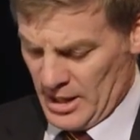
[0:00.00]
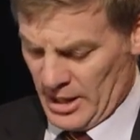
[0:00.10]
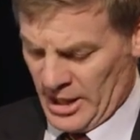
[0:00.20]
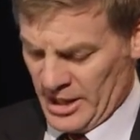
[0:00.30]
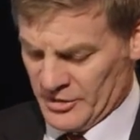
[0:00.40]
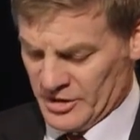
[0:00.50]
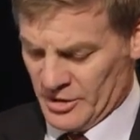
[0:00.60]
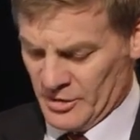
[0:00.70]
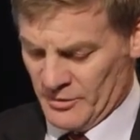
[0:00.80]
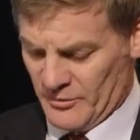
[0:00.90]
and
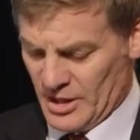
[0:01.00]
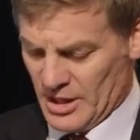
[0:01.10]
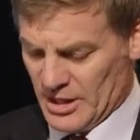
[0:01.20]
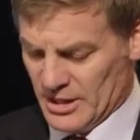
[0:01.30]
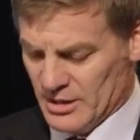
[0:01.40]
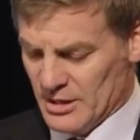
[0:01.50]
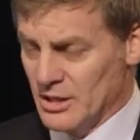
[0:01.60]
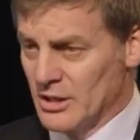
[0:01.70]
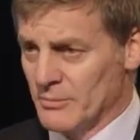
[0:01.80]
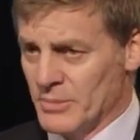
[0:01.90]
in the
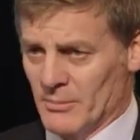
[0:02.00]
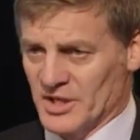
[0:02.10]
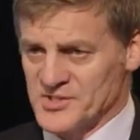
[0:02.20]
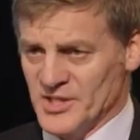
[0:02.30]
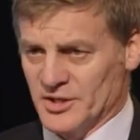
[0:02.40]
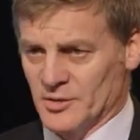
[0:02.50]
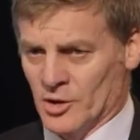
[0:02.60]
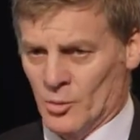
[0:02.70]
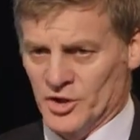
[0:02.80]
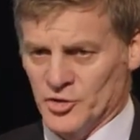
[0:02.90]
public sector.
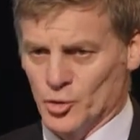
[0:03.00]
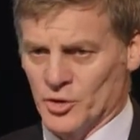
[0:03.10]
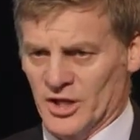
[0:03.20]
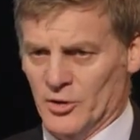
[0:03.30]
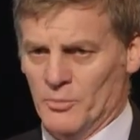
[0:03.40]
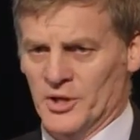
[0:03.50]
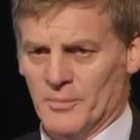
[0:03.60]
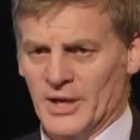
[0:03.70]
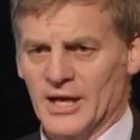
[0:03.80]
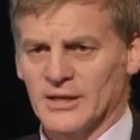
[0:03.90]
And I want to talk a little bit
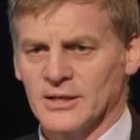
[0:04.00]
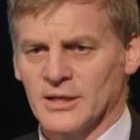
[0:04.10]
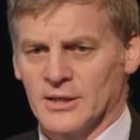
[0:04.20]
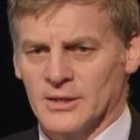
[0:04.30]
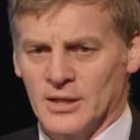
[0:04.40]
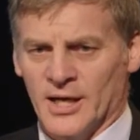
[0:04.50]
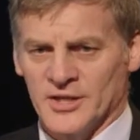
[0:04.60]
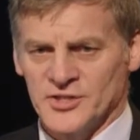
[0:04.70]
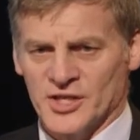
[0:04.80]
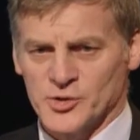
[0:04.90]
about
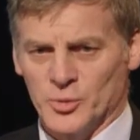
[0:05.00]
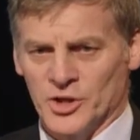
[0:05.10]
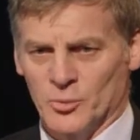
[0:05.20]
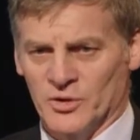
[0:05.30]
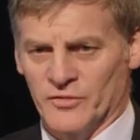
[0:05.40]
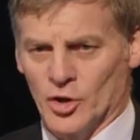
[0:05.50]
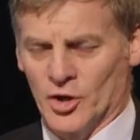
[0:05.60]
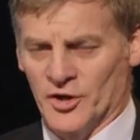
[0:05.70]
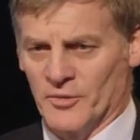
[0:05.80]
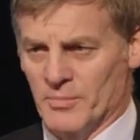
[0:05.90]
just where we've
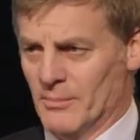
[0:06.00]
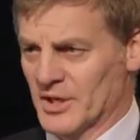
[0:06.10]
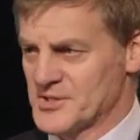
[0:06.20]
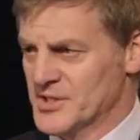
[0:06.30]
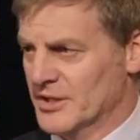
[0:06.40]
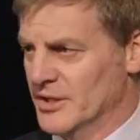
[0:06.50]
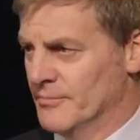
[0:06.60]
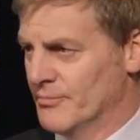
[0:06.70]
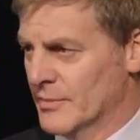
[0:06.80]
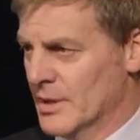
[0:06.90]
gone in the public sector.
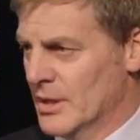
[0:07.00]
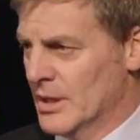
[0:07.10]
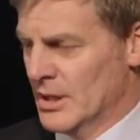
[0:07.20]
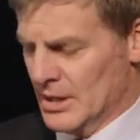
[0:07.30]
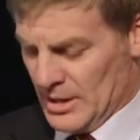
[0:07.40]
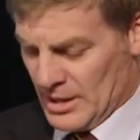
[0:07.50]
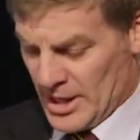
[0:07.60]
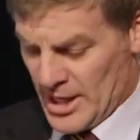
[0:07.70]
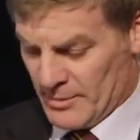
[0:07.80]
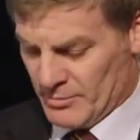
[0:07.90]

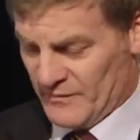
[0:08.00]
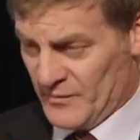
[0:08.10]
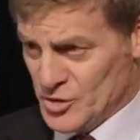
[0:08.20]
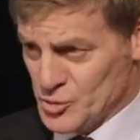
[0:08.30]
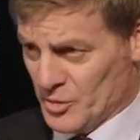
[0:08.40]
But first